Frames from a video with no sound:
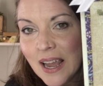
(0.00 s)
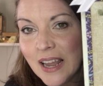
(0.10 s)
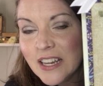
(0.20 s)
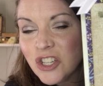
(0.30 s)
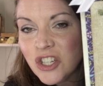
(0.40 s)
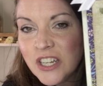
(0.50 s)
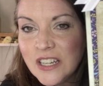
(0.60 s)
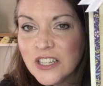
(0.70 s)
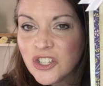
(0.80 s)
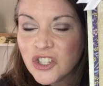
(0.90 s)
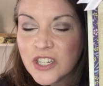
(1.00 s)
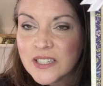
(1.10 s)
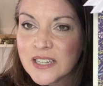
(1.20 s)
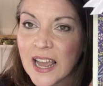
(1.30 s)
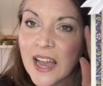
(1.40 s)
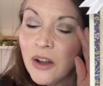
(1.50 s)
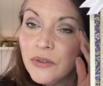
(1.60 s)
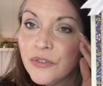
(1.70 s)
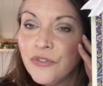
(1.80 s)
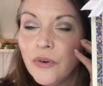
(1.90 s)
and she is just
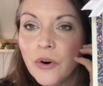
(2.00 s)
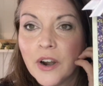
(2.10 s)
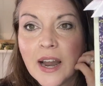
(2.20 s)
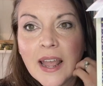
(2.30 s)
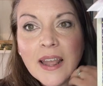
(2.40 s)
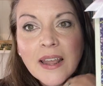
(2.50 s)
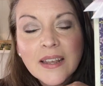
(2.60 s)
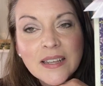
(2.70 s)
out for a